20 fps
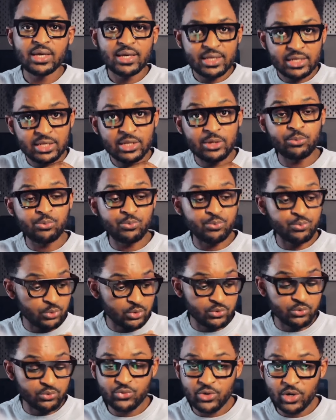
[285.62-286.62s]
The
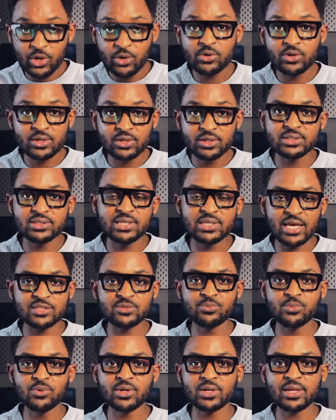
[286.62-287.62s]
real good
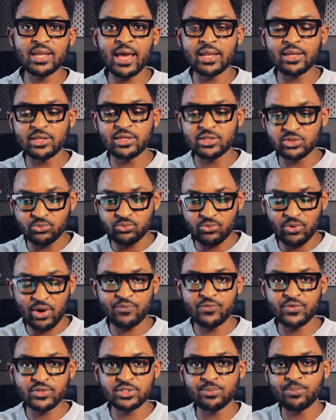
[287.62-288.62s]
textbook that is
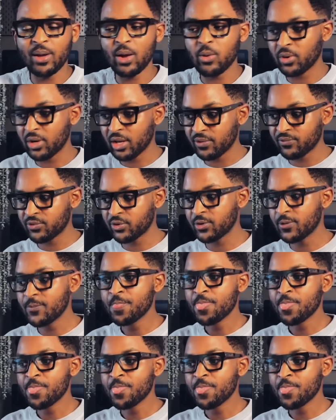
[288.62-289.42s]
referenced by whatever